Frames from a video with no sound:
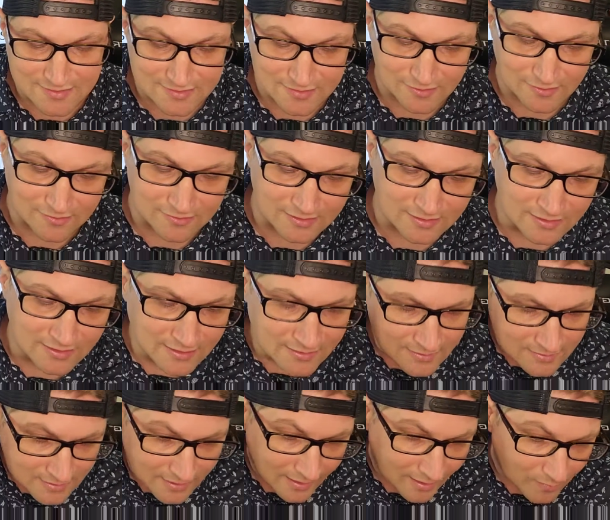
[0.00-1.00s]
So
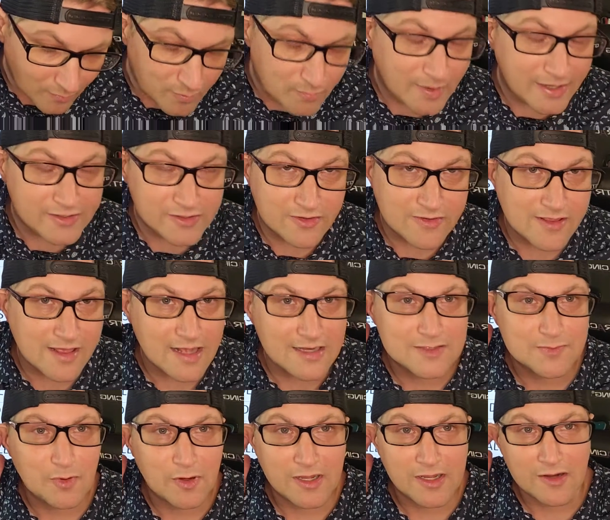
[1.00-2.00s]
one way of doing that
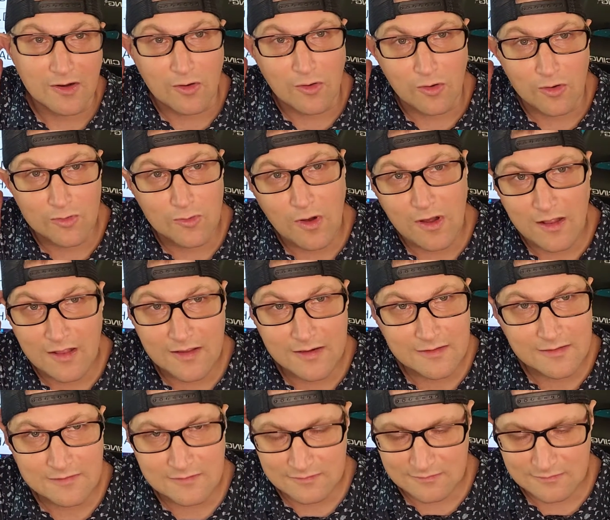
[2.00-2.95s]
is putting it in a cold wallet.